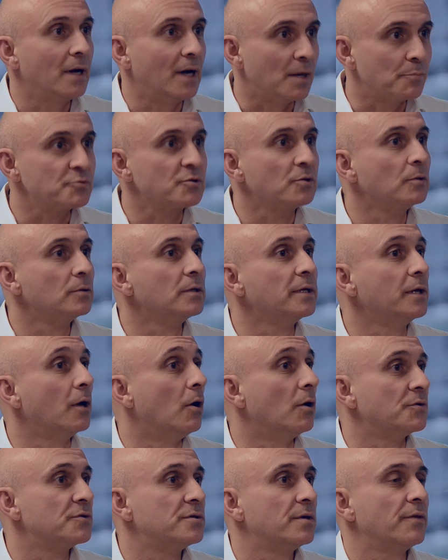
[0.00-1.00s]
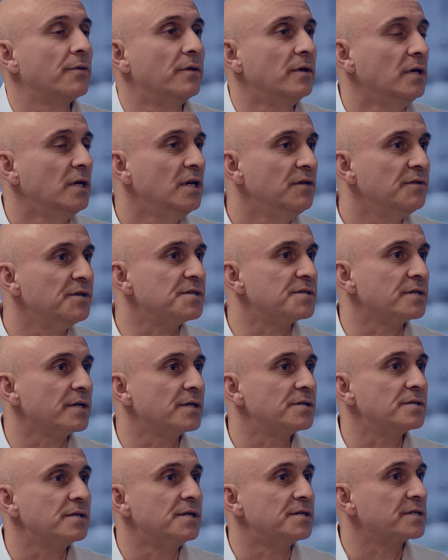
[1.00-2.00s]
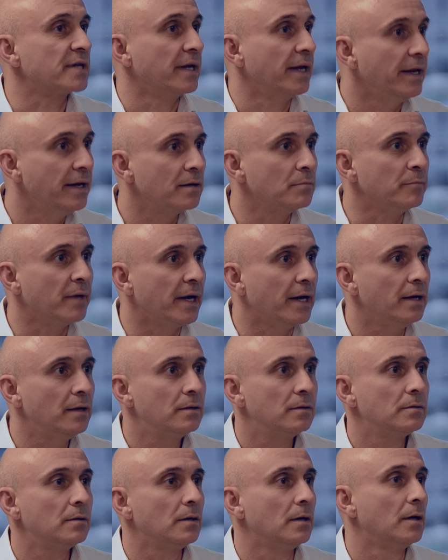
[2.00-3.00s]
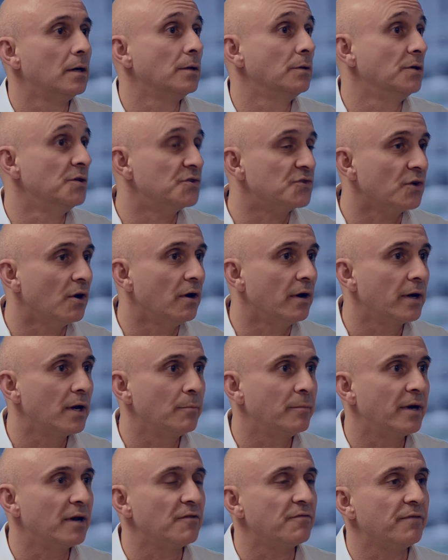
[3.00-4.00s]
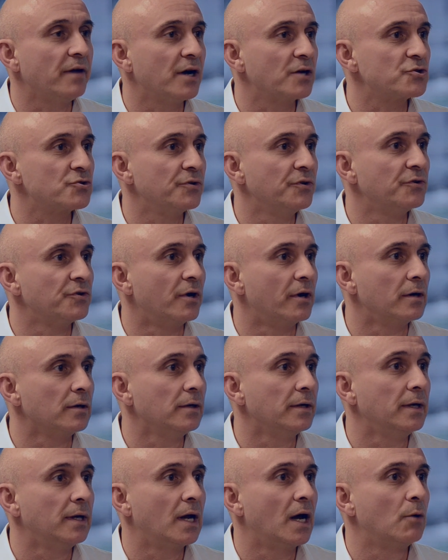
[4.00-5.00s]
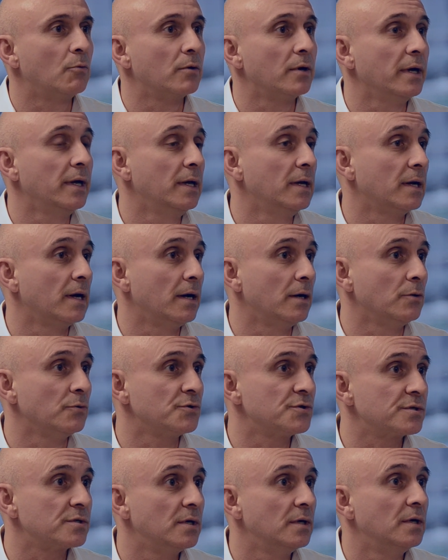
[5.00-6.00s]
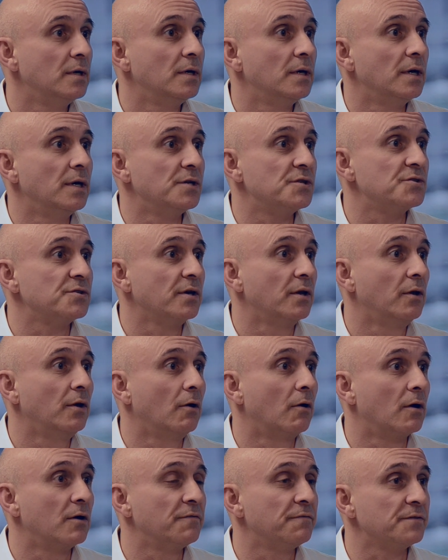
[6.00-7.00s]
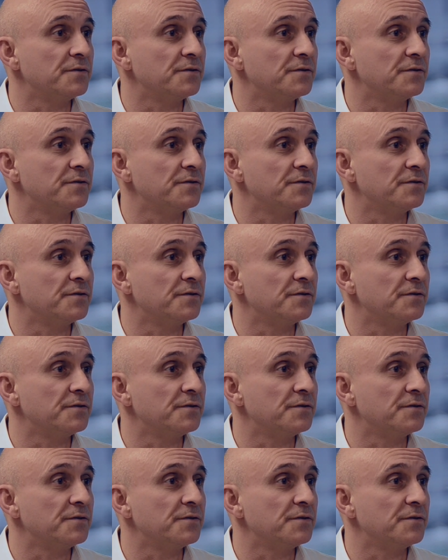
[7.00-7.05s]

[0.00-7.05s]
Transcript: Absolutely not. The EV6 is Canadian-made, designed and manufactured entirely in our in-house state-of-the-art